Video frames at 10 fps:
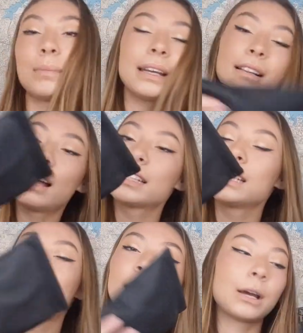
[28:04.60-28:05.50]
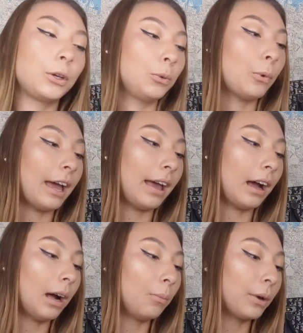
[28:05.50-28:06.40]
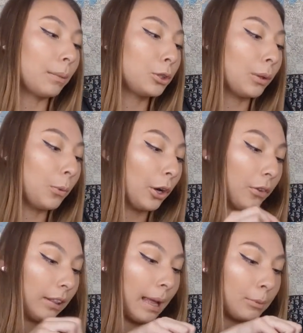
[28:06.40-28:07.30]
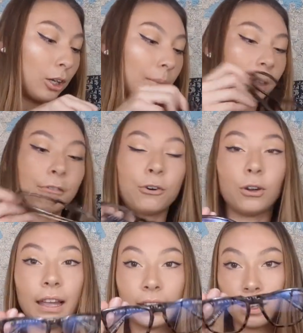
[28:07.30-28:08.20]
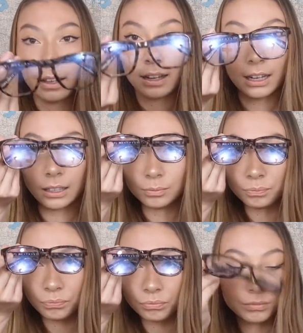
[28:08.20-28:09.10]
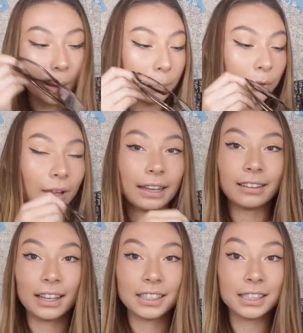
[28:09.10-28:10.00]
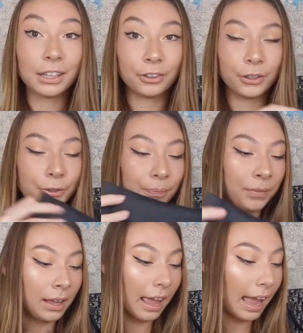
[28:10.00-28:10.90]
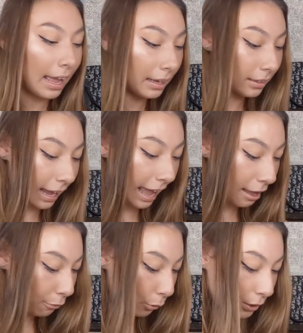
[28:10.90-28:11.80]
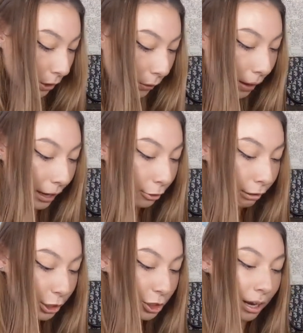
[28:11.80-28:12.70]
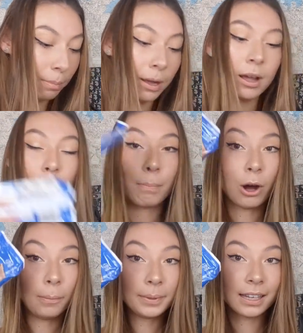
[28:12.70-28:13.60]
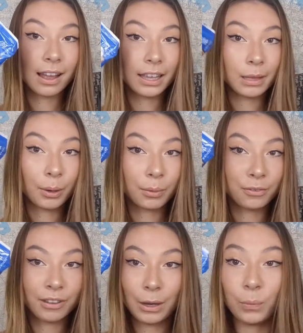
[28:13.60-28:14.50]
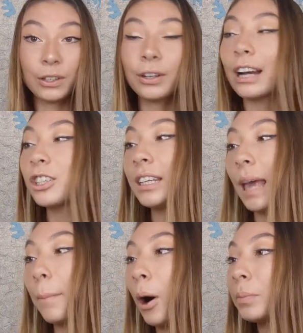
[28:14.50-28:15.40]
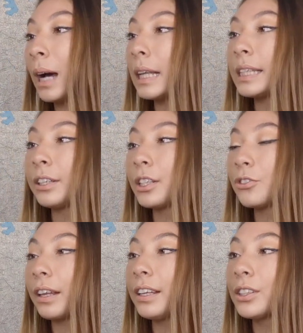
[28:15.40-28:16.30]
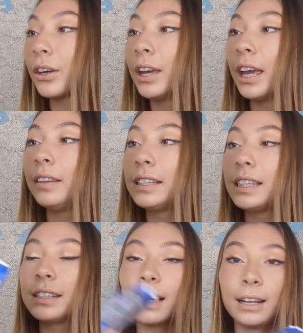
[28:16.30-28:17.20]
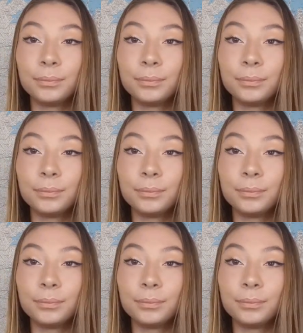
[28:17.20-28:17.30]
are my glasses that I wear when I'm doing work on the laptop. They're for like blue light glasses. They're really good. And I have also a crushed up pop tart in the bottom of here. We don't actually get pop tarts here in Australia, so this is